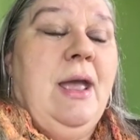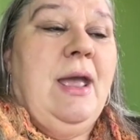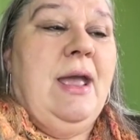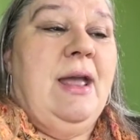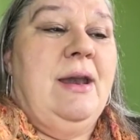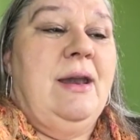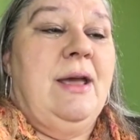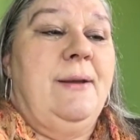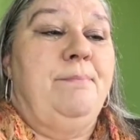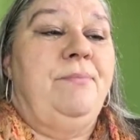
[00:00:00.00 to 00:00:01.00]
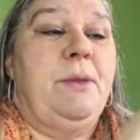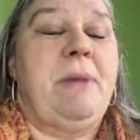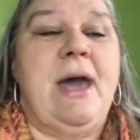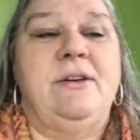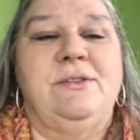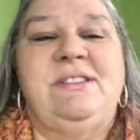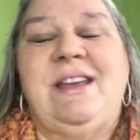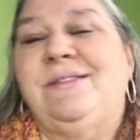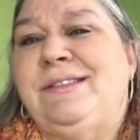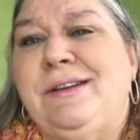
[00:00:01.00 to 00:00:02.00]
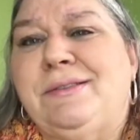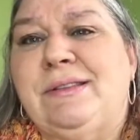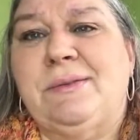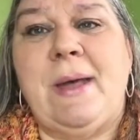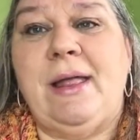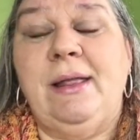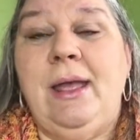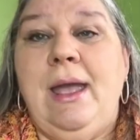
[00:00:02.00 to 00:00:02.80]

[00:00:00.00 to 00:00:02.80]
and the patterns downstairs as well.